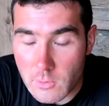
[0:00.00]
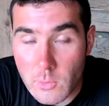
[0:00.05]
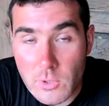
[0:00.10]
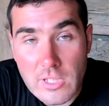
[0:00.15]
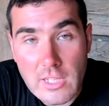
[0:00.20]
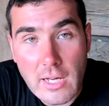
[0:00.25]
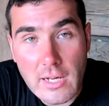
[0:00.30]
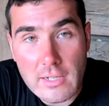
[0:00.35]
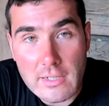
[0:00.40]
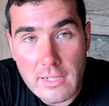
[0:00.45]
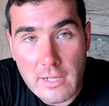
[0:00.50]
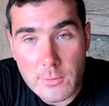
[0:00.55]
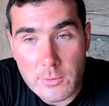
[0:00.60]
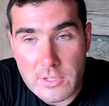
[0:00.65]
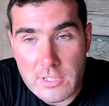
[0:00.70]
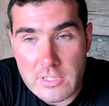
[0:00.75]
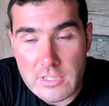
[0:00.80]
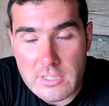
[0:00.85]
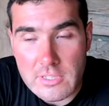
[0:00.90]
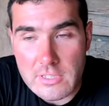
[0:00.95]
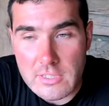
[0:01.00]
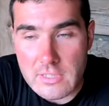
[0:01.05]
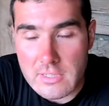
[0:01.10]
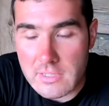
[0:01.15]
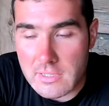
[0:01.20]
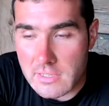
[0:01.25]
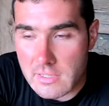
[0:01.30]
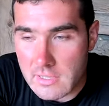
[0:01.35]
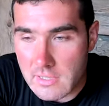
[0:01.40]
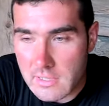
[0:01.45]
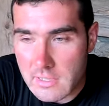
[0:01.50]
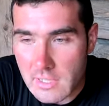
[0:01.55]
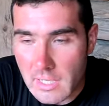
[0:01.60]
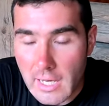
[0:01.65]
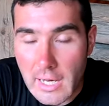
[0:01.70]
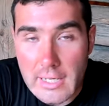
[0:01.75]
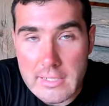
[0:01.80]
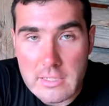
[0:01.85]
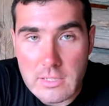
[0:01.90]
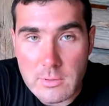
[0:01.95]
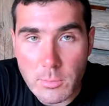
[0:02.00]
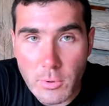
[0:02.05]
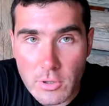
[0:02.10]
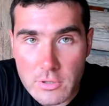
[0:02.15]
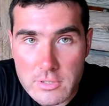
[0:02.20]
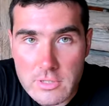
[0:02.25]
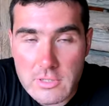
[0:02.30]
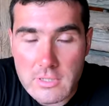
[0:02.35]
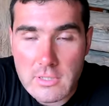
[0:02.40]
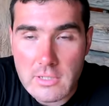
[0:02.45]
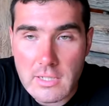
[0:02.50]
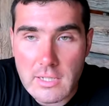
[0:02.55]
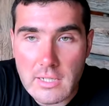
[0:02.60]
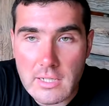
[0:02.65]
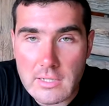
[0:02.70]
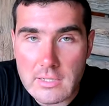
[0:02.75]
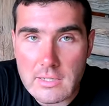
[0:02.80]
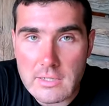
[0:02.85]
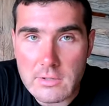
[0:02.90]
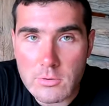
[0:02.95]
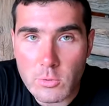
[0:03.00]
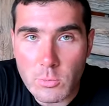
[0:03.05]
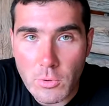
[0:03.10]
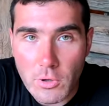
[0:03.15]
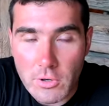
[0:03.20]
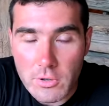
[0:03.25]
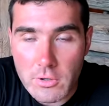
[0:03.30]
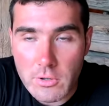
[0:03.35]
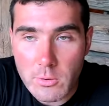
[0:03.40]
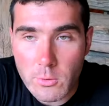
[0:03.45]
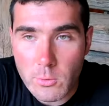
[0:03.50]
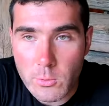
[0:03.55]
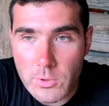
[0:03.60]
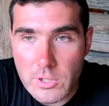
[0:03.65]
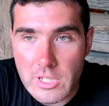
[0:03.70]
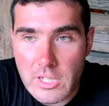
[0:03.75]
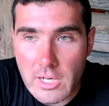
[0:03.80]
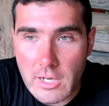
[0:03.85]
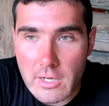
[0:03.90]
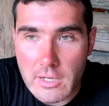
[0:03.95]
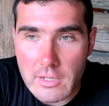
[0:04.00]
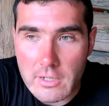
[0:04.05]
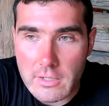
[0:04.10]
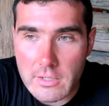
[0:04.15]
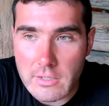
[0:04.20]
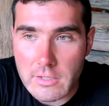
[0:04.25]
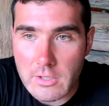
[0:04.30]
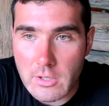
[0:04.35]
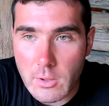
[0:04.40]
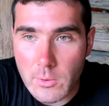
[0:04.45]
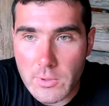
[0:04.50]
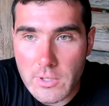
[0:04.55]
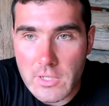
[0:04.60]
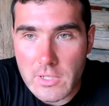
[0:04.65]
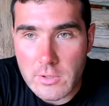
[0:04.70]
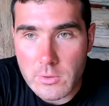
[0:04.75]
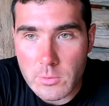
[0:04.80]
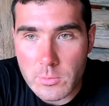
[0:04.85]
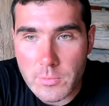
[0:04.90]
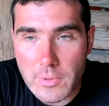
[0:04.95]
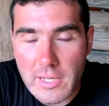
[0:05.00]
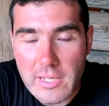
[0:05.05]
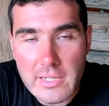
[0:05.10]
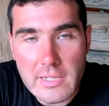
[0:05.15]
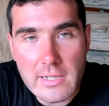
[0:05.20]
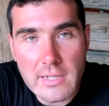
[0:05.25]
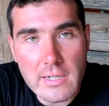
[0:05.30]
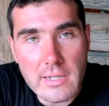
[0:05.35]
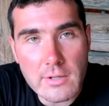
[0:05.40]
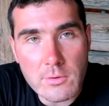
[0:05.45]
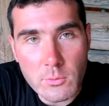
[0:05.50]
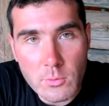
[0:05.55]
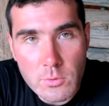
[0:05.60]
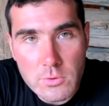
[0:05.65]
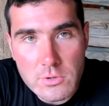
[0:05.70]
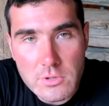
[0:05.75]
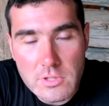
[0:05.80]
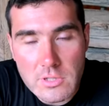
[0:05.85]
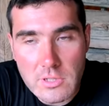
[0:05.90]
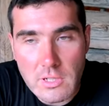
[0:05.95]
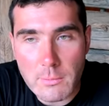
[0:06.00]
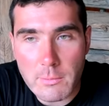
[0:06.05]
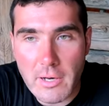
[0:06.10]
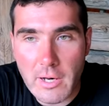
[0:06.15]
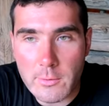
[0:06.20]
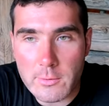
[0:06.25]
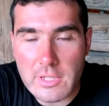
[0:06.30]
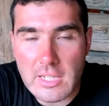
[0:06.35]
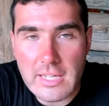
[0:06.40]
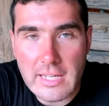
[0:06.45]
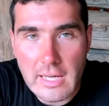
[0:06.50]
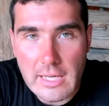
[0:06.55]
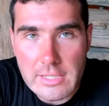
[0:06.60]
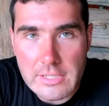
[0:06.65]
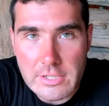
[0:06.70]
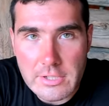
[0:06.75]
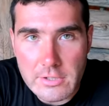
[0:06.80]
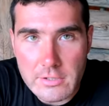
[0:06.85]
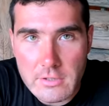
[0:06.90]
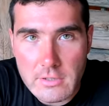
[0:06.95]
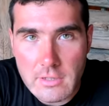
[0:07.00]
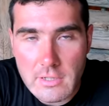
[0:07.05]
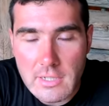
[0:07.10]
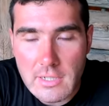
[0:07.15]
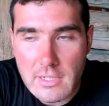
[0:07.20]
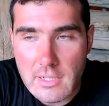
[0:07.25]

We are now in Adelboden and tomorrow we are going to make a route about the canyon,